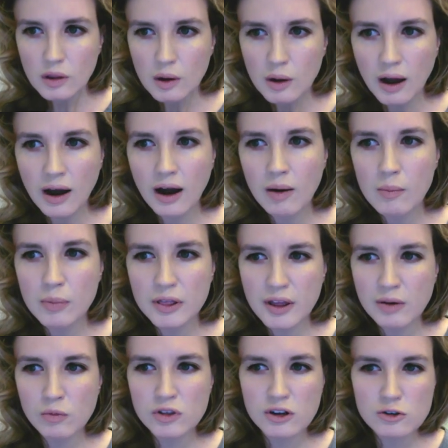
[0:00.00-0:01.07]
But then
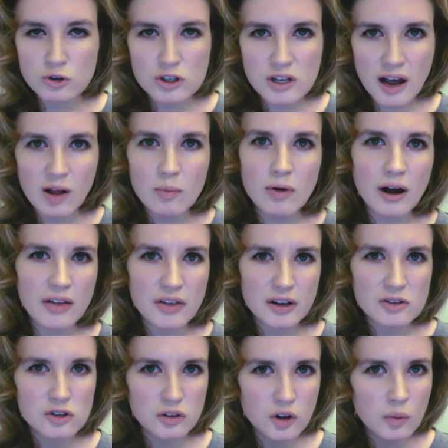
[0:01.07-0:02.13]
with Idris Elba, I think
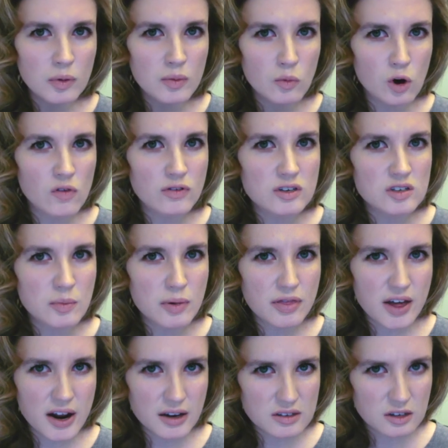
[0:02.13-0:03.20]
it's a little bit more of a
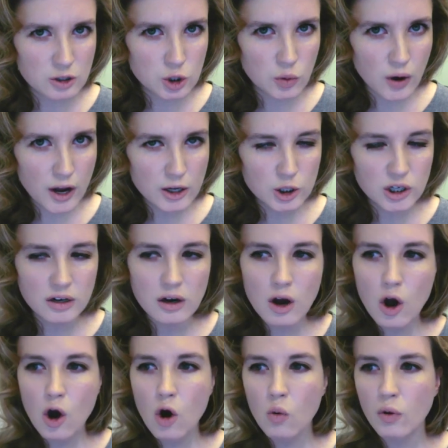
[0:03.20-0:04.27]
sympathetic situation
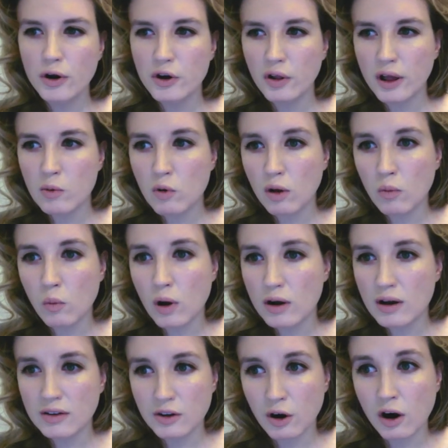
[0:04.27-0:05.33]
where you're like, well,
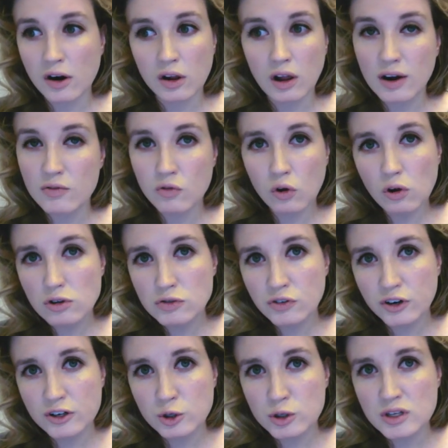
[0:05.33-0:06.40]
there aren't a lot of roles for
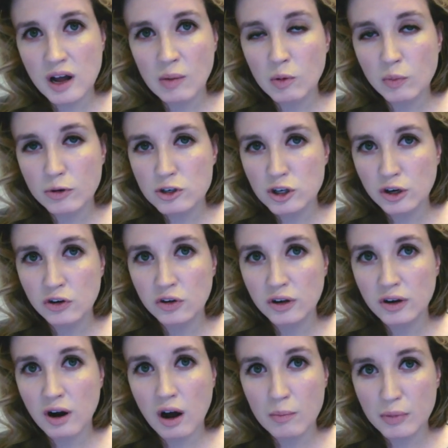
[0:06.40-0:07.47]
Idris Elba, particularly
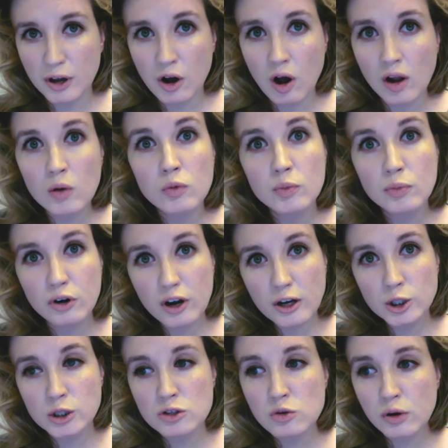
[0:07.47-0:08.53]
in big Hollywood
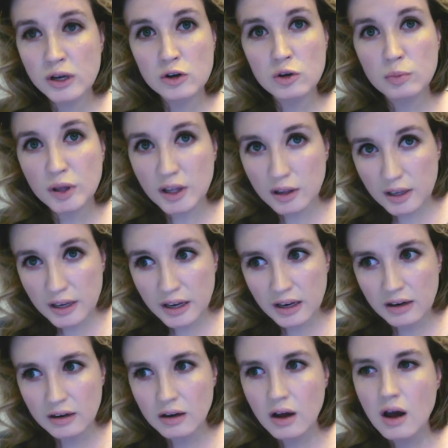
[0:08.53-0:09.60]
productions where he could be the
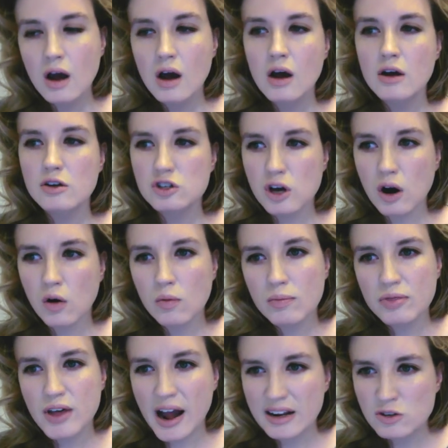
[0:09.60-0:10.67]
lead. So
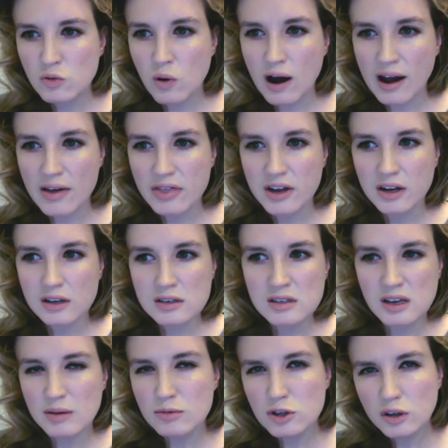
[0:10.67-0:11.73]
that's why I think it
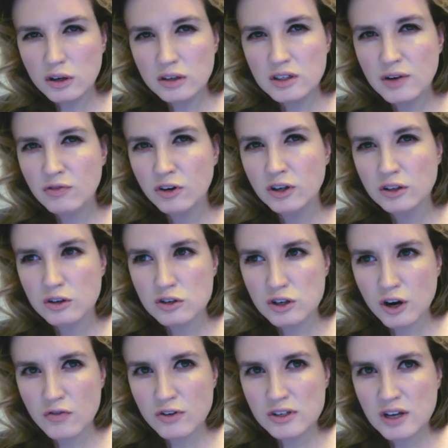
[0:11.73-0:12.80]
seems a little different on the
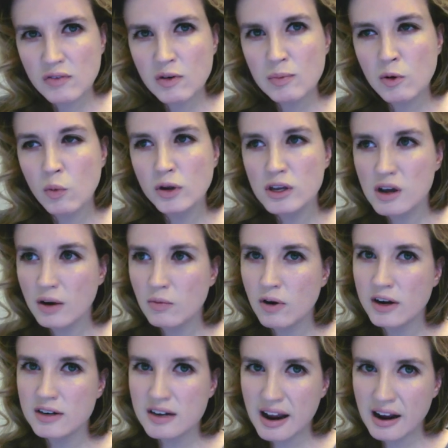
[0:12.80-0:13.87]
surface of it. But when you get
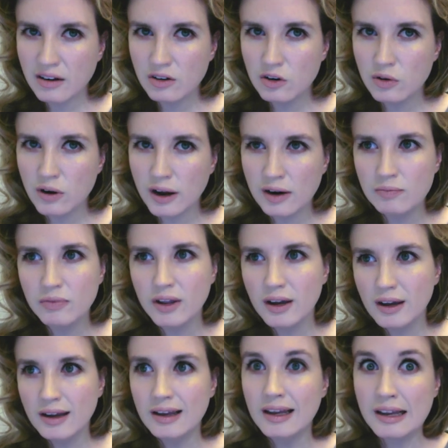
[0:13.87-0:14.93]
right down to it,
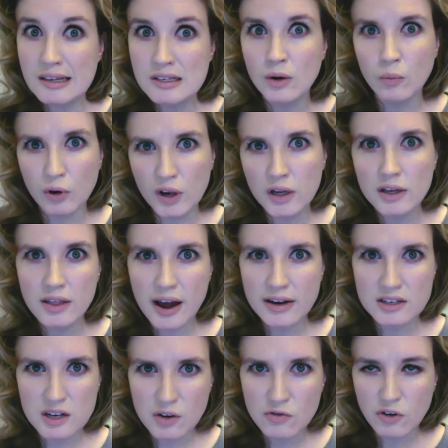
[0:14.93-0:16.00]
is it really
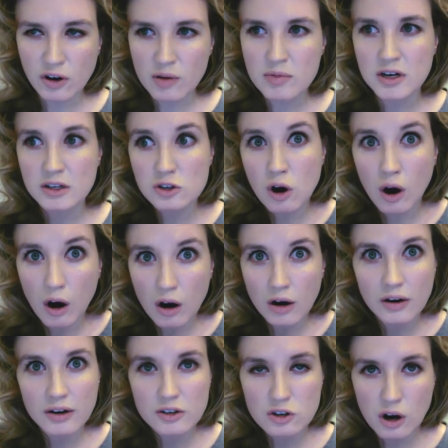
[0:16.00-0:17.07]
that different? I mean, it's
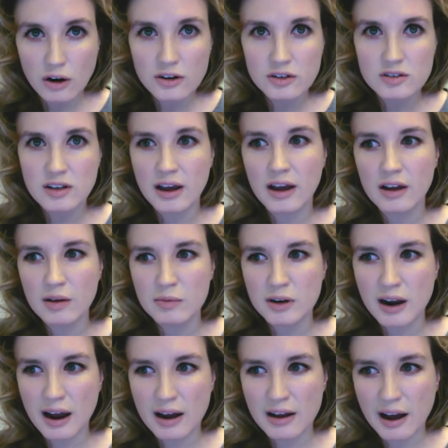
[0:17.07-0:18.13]
hard. It's hard to say. I
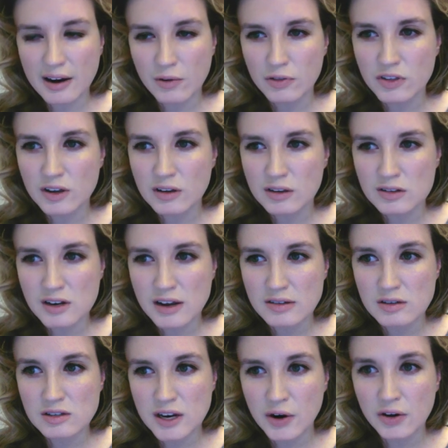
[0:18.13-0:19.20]
mean, I don't think it's
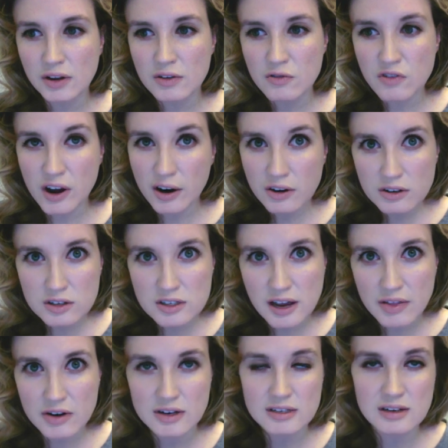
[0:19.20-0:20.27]
necessarily fair to say
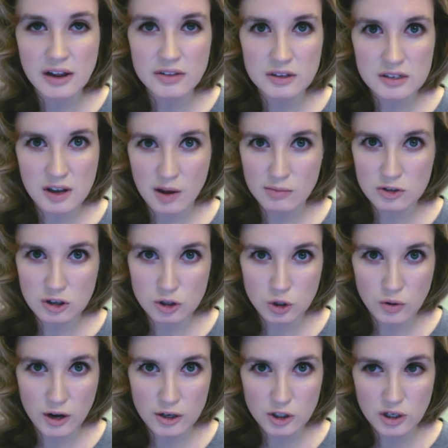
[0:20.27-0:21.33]
that it's not the same
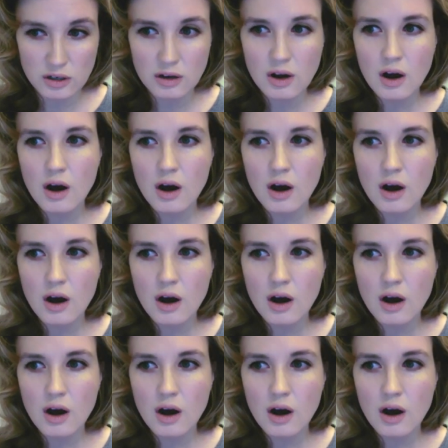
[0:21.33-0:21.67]
situation